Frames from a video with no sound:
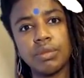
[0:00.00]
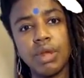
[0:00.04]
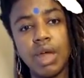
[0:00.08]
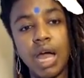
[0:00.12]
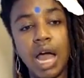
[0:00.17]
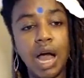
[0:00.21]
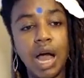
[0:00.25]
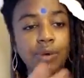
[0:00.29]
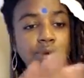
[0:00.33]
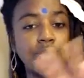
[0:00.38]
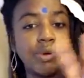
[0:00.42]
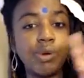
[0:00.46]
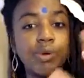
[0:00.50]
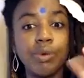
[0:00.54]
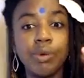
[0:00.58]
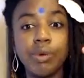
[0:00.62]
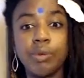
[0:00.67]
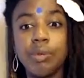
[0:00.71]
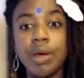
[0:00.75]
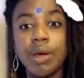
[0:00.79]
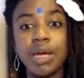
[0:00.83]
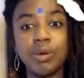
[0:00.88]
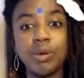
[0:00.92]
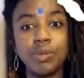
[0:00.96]
How we were
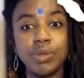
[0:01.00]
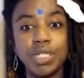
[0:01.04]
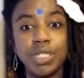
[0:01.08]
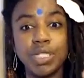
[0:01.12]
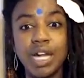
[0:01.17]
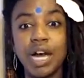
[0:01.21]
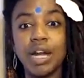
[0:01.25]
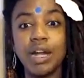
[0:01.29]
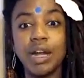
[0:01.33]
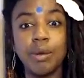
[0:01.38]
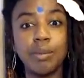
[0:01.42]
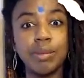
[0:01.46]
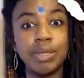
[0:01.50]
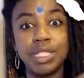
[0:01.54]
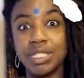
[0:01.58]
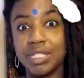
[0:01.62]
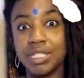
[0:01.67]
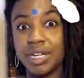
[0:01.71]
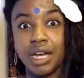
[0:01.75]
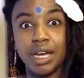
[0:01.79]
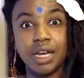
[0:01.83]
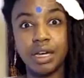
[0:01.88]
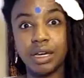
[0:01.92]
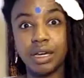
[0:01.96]
made was not a
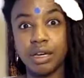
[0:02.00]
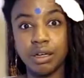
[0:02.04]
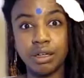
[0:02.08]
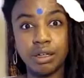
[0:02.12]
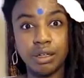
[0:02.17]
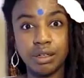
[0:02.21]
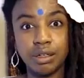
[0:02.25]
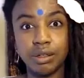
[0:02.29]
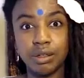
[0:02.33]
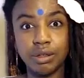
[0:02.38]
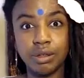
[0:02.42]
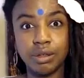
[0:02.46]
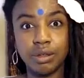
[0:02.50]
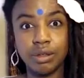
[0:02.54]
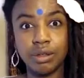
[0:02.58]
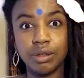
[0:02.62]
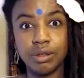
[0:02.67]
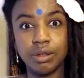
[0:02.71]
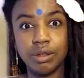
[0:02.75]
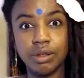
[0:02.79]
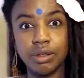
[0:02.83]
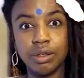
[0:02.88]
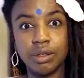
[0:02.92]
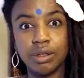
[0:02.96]
mistake.
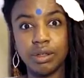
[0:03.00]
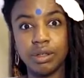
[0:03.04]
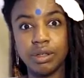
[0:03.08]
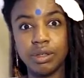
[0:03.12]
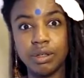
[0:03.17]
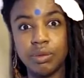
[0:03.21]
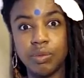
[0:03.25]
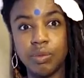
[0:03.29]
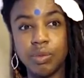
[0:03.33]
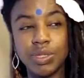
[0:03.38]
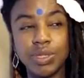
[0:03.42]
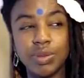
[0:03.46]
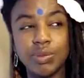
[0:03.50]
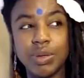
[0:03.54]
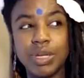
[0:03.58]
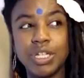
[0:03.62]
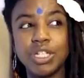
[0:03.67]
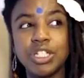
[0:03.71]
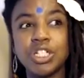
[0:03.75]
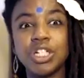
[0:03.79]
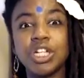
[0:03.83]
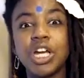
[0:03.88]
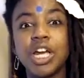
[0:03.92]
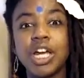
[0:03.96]
It wasn't by
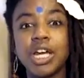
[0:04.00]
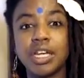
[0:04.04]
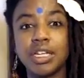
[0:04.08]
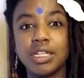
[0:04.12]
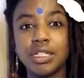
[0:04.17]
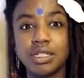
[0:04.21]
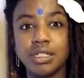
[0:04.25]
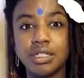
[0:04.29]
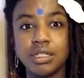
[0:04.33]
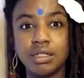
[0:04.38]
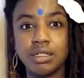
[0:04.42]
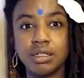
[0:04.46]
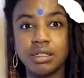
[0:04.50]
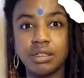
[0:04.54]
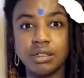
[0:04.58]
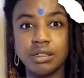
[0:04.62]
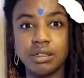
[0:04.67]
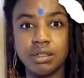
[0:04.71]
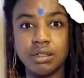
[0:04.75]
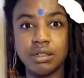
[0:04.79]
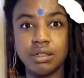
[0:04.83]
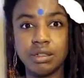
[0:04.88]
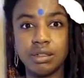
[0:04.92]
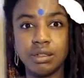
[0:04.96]
chance.
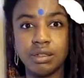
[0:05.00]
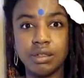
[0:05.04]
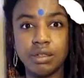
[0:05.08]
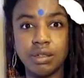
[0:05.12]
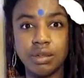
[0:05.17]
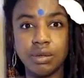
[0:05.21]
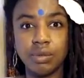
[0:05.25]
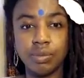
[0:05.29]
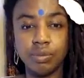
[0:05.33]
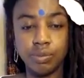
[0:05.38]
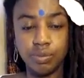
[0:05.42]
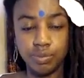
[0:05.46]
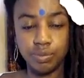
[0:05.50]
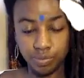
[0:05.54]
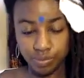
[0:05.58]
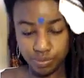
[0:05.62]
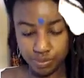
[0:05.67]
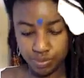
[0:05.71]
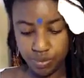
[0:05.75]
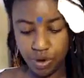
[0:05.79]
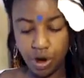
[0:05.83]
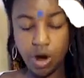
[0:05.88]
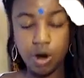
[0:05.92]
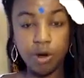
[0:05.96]

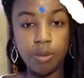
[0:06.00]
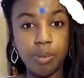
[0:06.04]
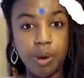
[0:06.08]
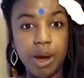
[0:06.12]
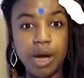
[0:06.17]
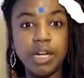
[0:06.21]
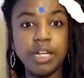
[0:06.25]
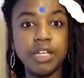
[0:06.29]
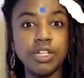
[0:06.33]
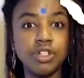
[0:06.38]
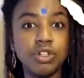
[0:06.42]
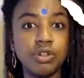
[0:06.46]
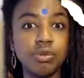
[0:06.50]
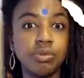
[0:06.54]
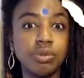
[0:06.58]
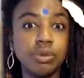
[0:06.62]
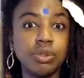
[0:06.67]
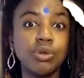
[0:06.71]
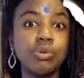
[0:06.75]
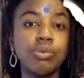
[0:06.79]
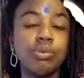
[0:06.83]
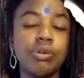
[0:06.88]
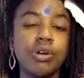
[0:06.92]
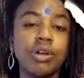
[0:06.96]
Our bodies are
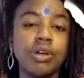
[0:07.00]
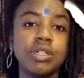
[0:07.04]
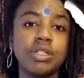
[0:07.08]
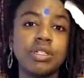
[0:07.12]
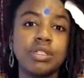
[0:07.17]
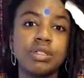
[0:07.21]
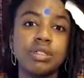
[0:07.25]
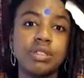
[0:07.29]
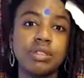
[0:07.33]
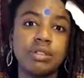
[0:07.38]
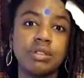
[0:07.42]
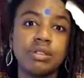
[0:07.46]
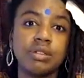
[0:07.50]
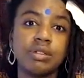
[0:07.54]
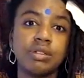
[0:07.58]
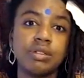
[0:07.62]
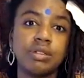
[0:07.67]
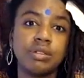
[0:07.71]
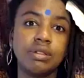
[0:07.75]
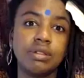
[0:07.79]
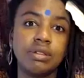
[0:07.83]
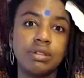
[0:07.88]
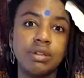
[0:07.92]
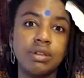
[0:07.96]
blueprints.
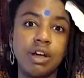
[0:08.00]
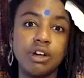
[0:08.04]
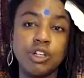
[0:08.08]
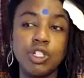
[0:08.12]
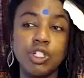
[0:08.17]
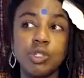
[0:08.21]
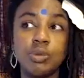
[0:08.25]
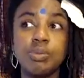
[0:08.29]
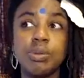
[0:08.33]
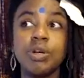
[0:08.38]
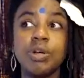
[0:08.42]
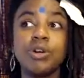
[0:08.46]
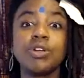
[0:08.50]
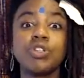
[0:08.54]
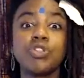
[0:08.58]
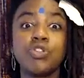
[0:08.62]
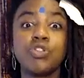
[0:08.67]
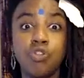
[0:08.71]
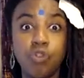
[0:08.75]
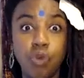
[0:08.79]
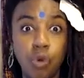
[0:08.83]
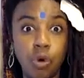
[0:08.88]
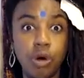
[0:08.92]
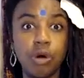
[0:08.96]
Our spirits
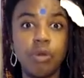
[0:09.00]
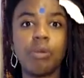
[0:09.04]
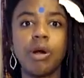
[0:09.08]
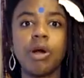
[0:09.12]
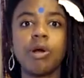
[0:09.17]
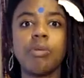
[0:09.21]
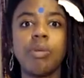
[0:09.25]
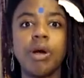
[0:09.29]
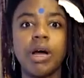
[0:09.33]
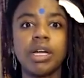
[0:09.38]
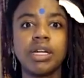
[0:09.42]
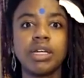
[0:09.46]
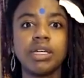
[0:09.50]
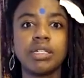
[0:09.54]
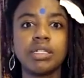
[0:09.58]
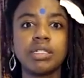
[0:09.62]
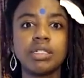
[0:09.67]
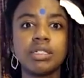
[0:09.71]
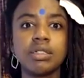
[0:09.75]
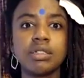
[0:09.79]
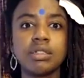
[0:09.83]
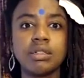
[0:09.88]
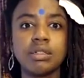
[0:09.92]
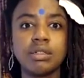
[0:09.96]
form our
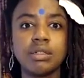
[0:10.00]
bodies.